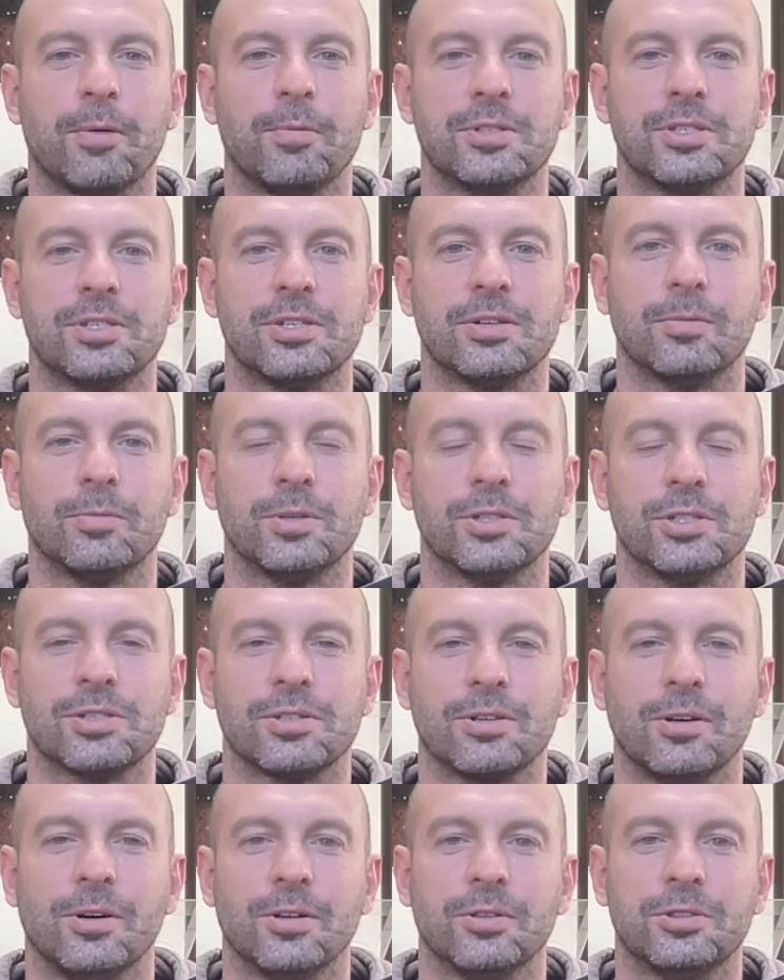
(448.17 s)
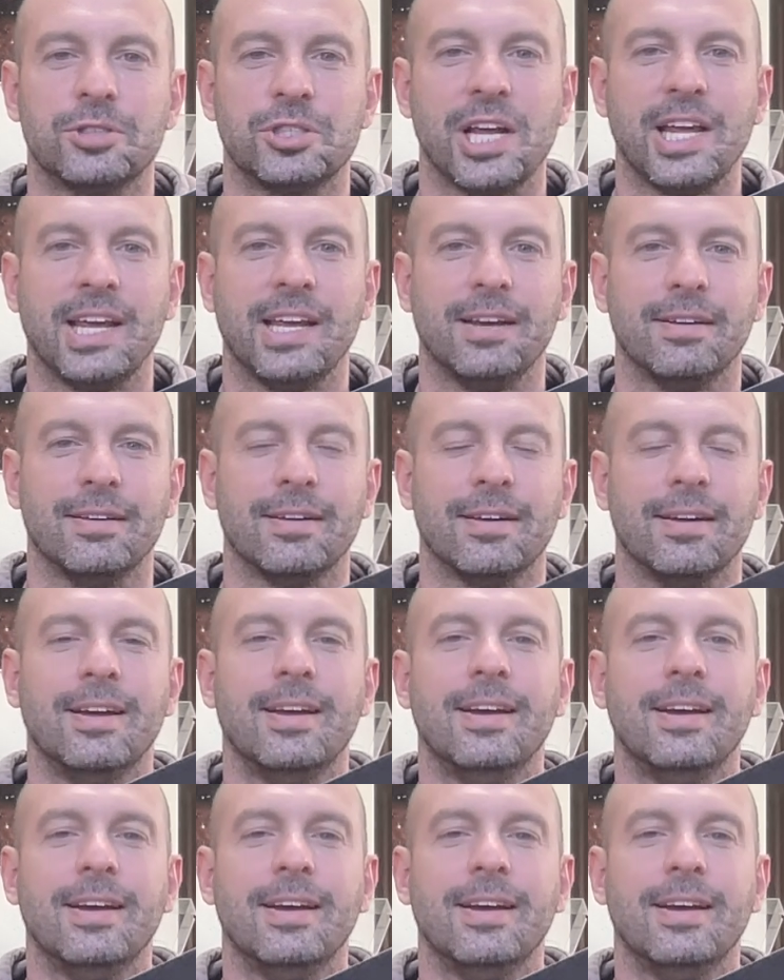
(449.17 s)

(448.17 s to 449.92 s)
which is called Chained.